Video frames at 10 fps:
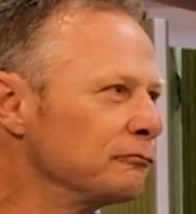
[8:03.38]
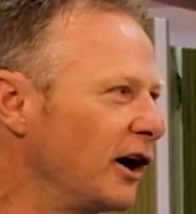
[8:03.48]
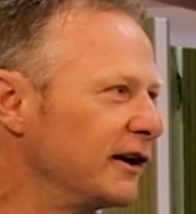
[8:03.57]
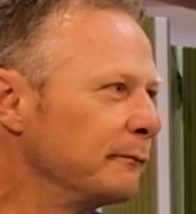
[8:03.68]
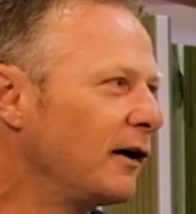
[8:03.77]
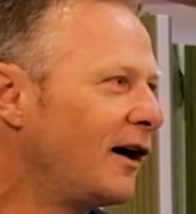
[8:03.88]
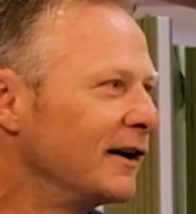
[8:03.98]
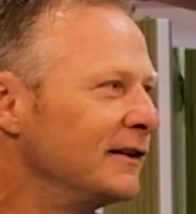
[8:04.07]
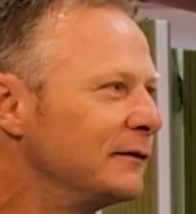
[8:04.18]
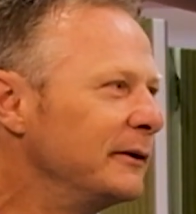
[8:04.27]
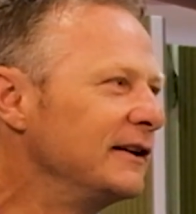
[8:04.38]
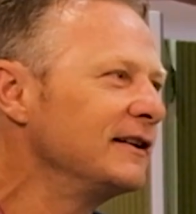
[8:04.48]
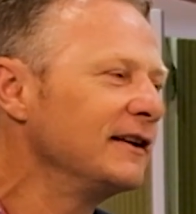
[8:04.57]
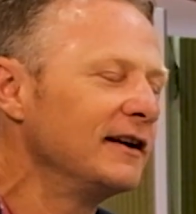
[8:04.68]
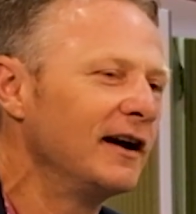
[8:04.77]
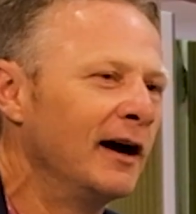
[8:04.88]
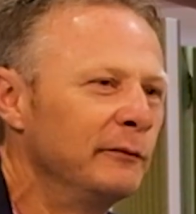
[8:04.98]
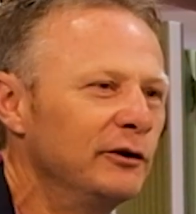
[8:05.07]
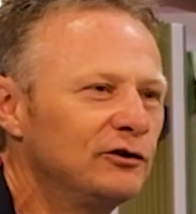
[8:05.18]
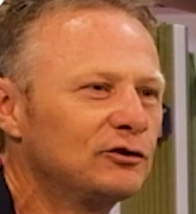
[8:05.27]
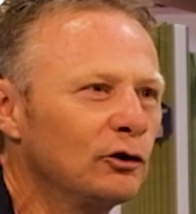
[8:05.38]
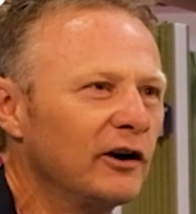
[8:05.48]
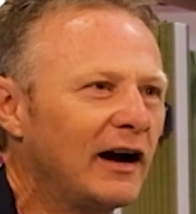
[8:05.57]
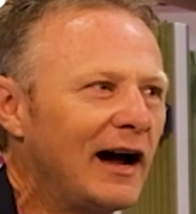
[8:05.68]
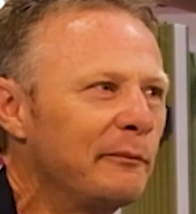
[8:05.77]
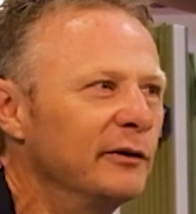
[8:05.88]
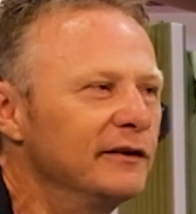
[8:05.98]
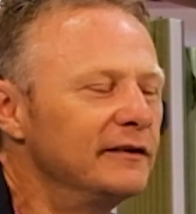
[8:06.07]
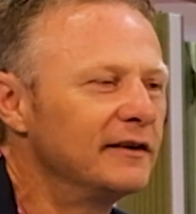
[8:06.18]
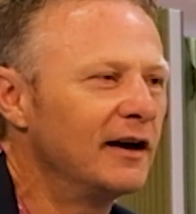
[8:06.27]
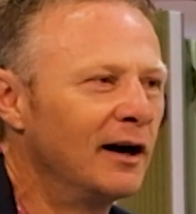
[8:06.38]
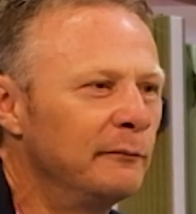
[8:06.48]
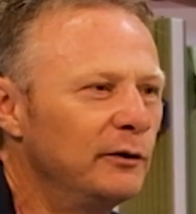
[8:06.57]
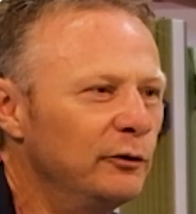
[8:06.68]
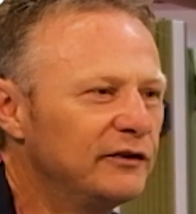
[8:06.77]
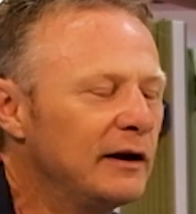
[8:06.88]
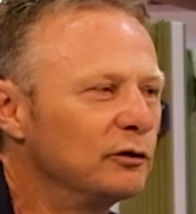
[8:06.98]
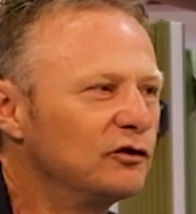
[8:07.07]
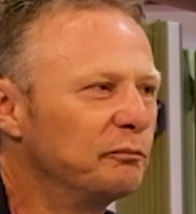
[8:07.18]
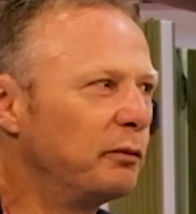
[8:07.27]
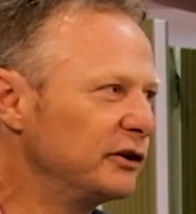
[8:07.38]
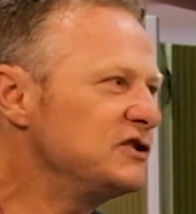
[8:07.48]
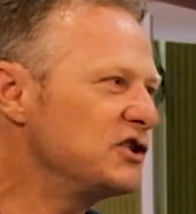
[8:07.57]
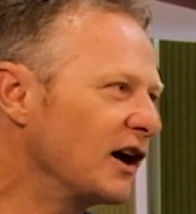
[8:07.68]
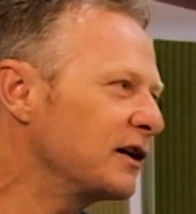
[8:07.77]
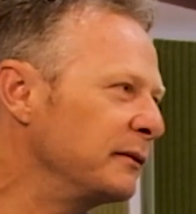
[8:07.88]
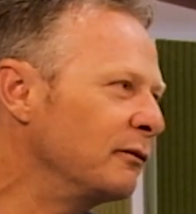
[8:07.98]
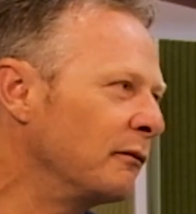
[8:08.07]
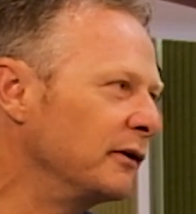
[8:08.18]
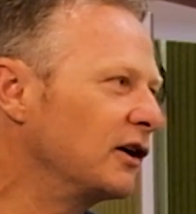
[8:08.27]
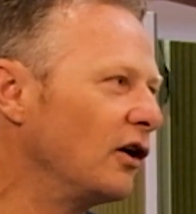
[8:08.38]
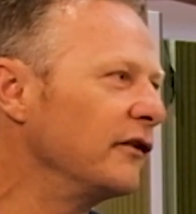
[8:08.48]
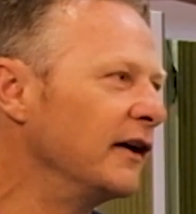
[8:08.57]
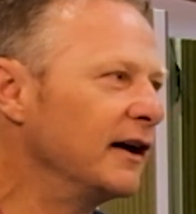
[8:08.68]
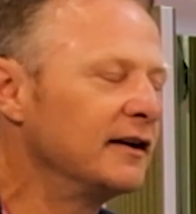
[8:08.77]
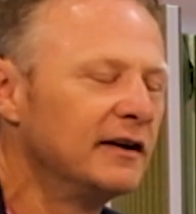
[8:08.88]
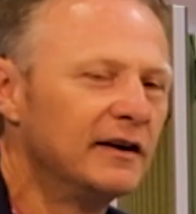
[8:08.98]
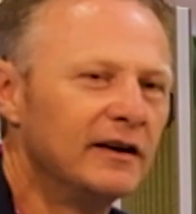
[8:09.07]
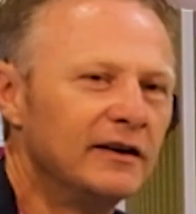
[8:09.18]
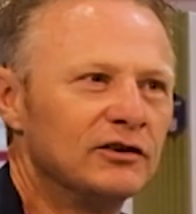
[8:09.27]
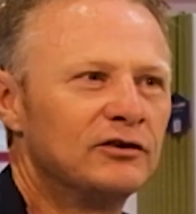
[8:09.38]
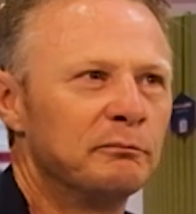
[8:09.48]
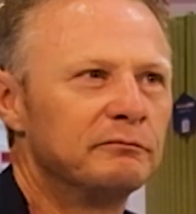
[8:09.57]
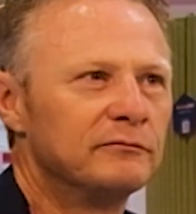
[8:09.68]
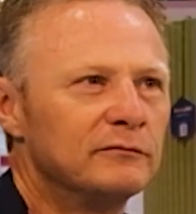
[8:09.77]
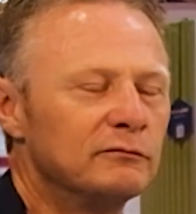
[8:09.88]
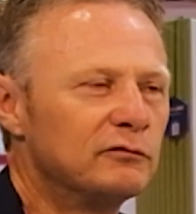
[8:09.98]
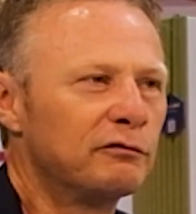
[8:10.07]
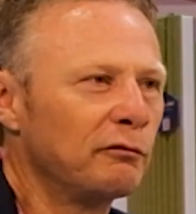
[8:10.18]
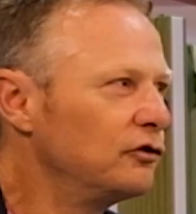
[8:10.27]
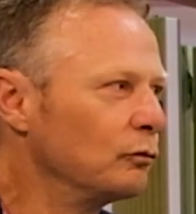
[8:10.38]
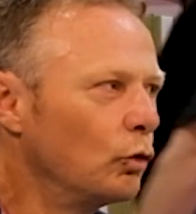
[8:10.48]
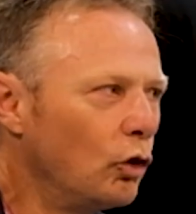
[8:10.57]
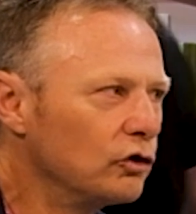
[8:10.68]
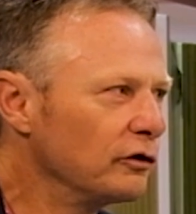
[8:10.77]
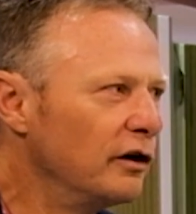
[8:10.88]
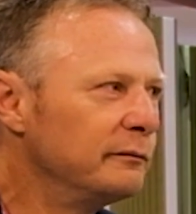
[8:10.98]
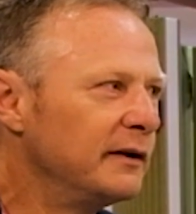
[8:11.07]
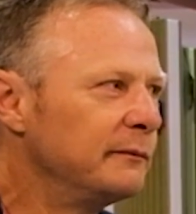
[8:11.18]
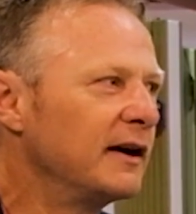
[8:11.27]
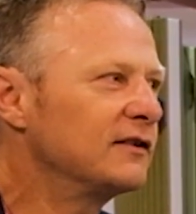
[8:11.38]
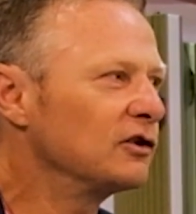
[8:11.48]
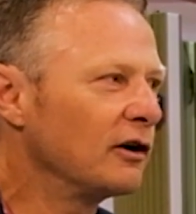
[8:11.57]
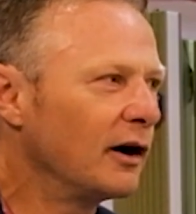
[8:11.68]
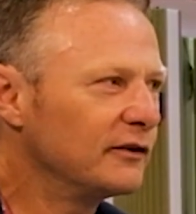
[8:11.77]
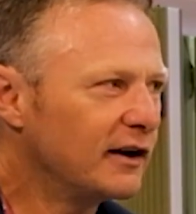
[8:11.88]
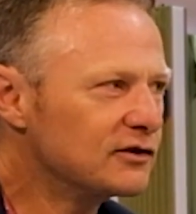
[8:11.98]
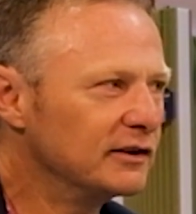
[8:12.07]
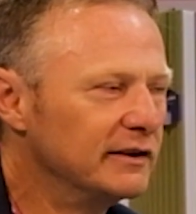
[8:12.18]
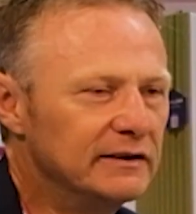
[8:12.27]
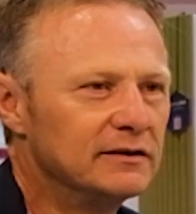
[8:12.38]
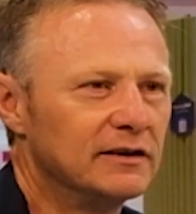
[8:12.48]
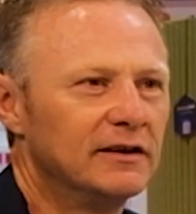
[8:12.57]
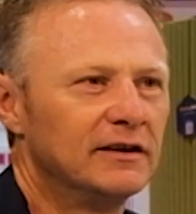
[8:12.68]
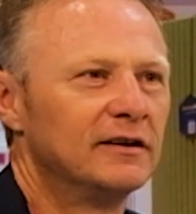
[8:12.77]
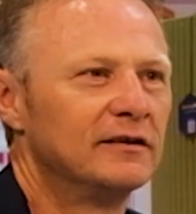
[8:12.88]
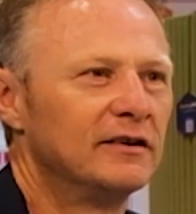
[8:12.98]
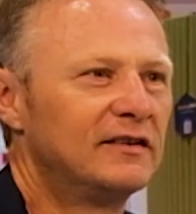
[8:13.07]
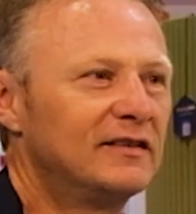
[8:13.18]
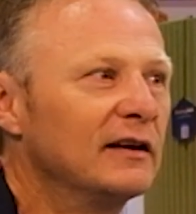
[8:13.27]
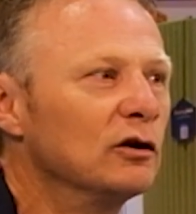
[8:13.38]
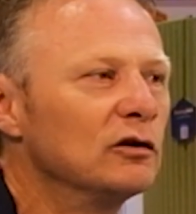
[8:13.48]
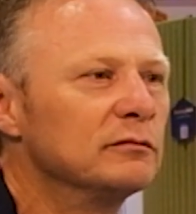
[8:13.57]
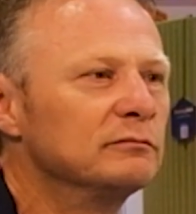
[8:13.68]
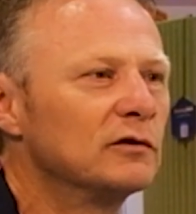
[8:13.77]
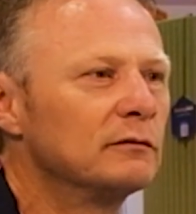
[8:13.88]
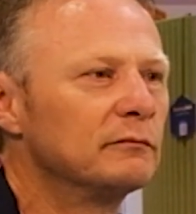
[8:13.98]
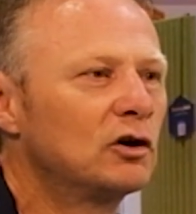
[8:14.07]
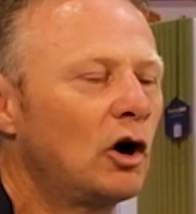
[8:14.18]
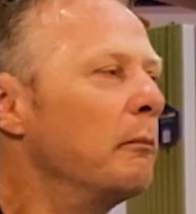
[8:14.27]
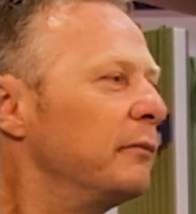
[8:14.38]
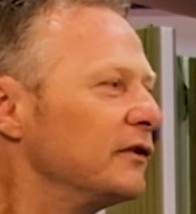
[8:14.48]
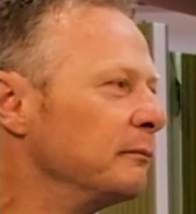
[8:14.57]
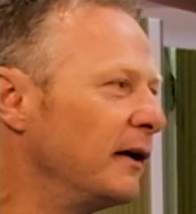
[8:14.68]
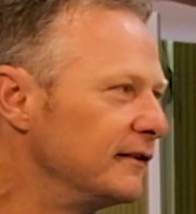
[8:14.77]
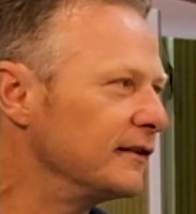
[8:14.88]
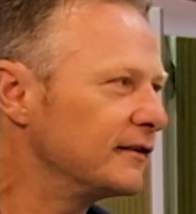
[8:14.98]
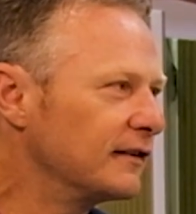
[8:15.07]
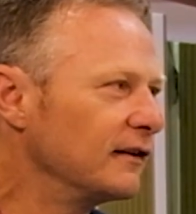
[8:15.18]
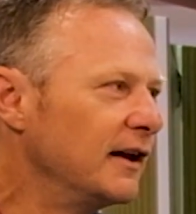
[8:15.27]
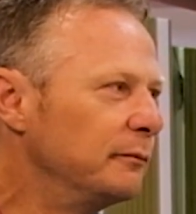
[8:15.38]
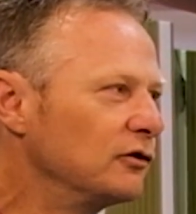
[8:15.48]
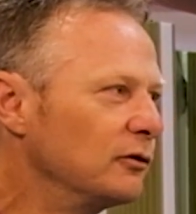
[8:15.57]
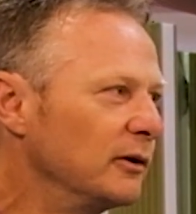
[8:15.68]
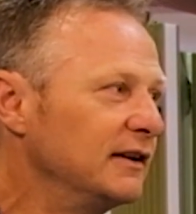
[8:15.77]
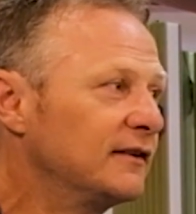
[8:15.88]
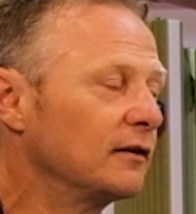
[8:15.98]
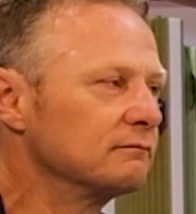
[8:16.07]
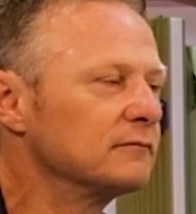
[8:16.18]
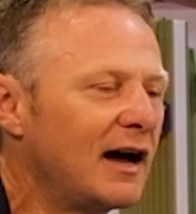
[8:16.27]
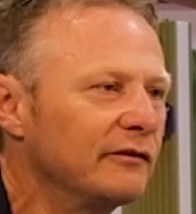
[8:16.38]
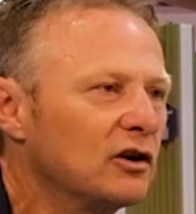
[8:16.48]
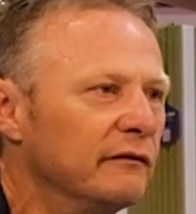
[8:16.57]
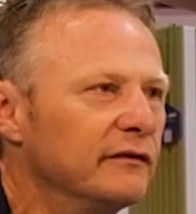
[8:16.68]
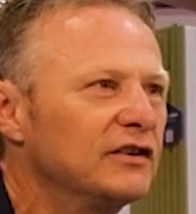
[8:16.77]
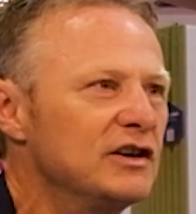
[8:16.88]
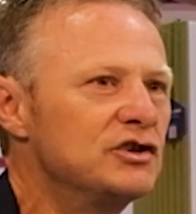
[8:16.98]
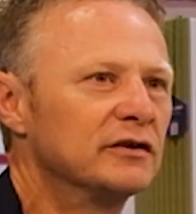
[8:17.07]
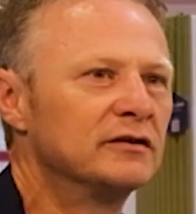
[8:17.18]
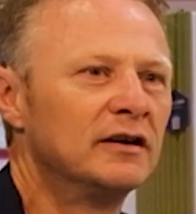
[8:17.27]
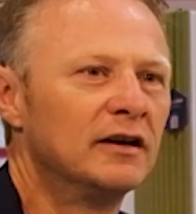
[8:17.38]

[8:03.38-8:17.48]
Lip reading: riding behind me who saw it happen, who was able to body check me when we got there, just to throw some water over me, make sure I was actually still compass mentis, still able to at least have a conversation.